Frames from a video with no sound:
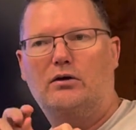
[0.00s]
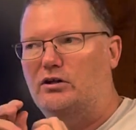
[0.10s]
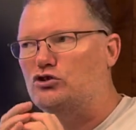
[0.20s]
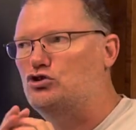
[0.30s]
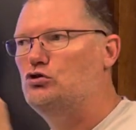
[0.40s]
They
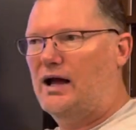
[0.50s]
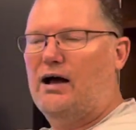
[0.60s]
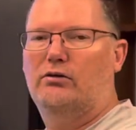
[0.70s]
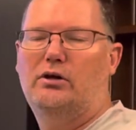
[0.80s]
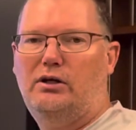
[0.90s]
shoot
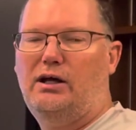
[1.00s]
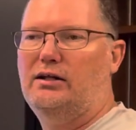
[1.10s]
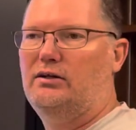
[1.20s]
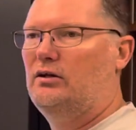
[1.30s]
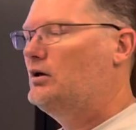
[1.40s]
out
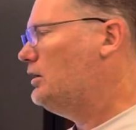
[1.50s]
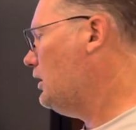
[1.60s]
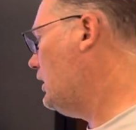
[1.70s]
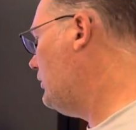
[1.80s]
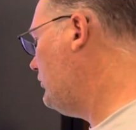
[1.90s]
and
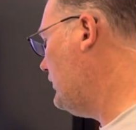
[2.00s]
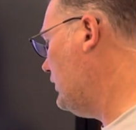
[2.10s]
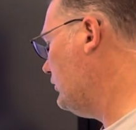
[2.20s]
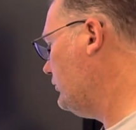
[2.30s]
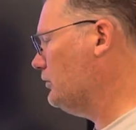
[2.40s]
um,
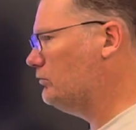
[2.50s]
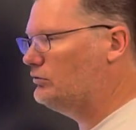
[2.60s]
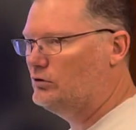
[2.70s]
they'll, they're